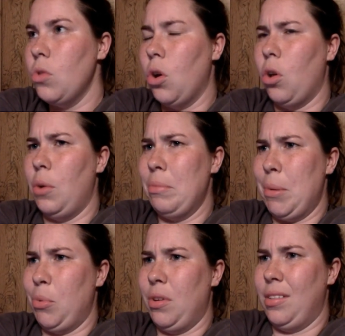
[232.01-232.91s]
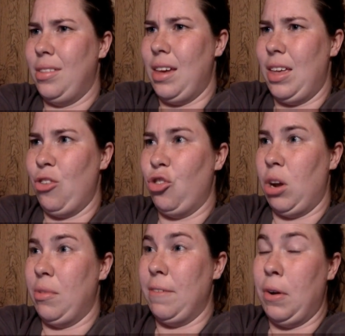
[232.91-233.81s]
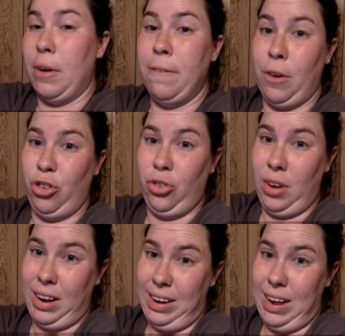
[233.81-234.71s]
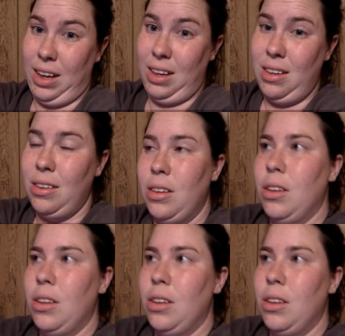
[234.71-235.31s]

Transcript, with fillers: All I remember was that yesterday was a very frustrating day.